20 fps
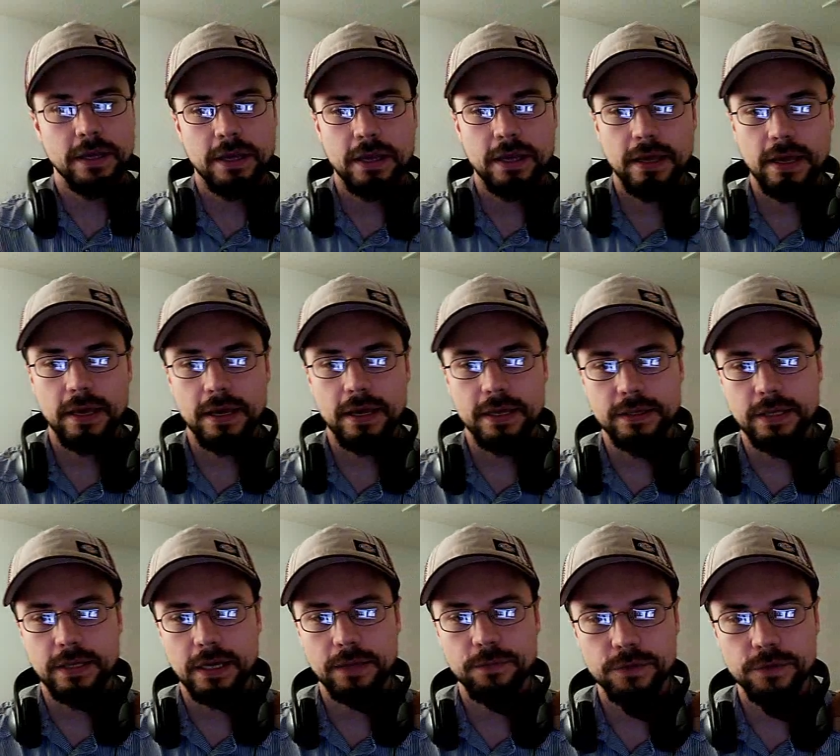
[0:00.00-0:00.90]
And
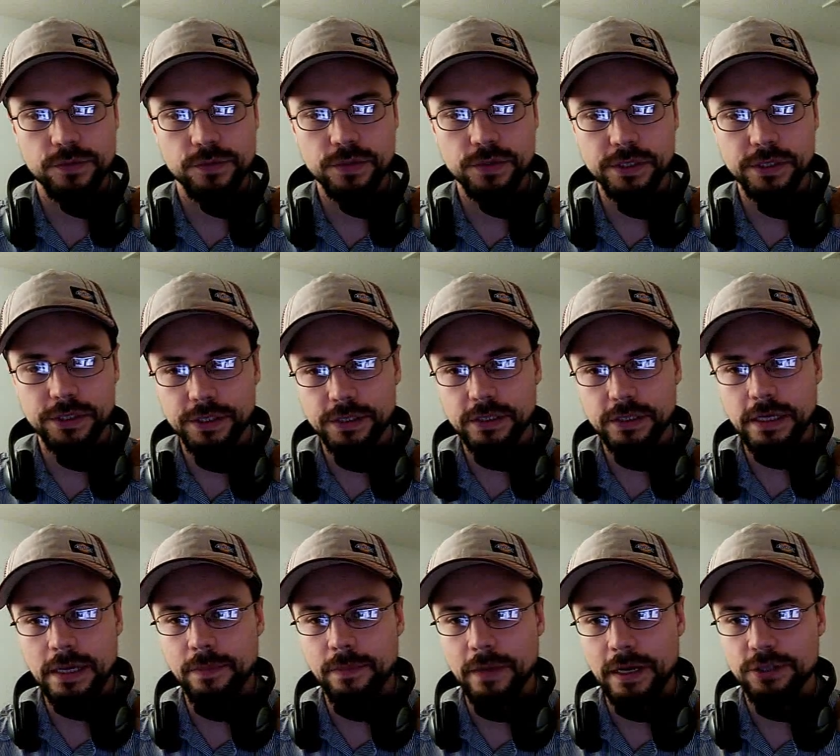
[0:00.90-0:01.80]
that was really good.
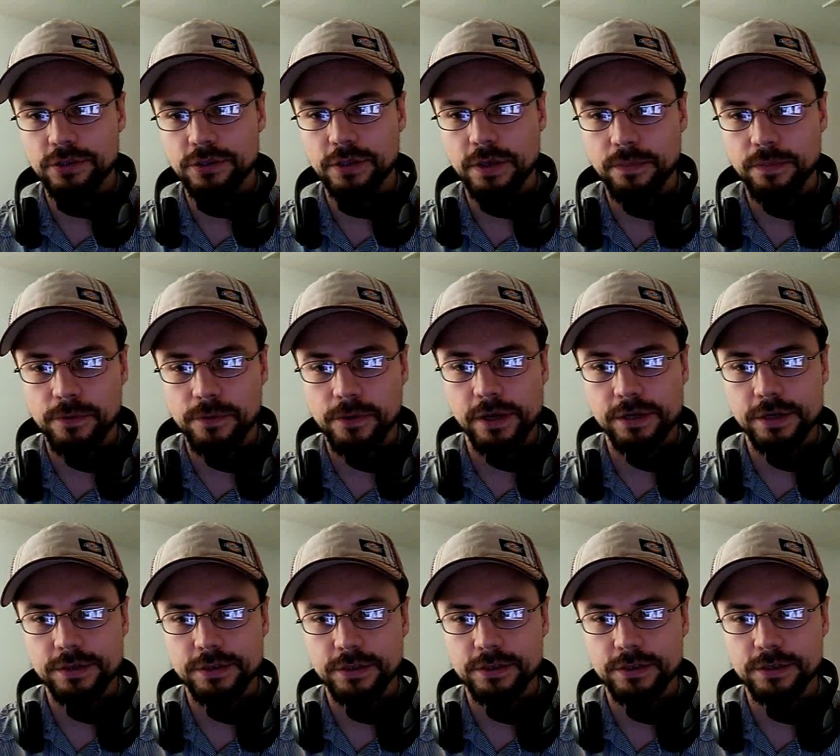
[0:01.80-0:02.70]
I'm actually
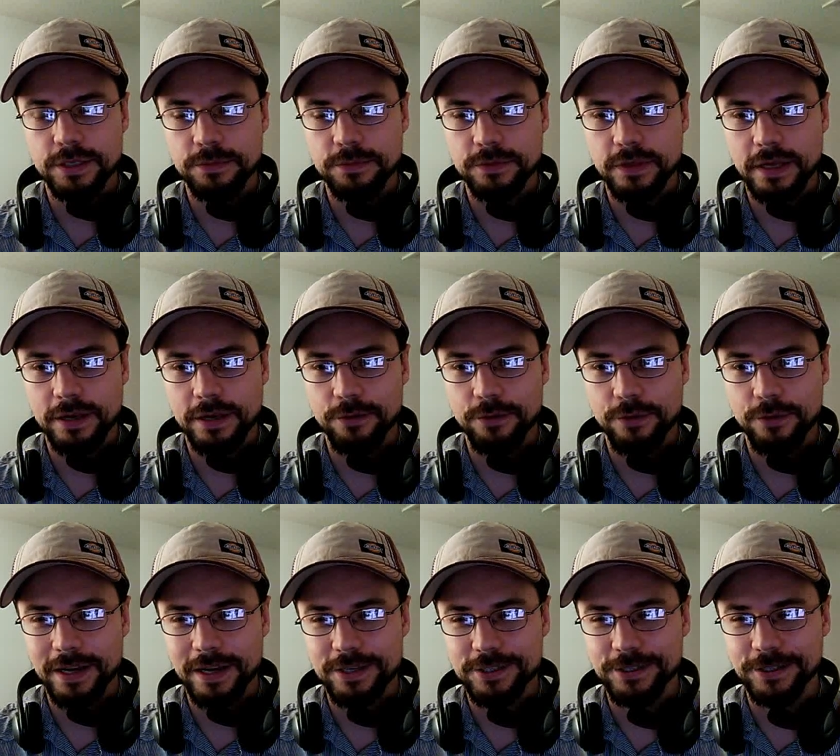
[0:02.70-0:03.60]
impressed. It seems like you're actually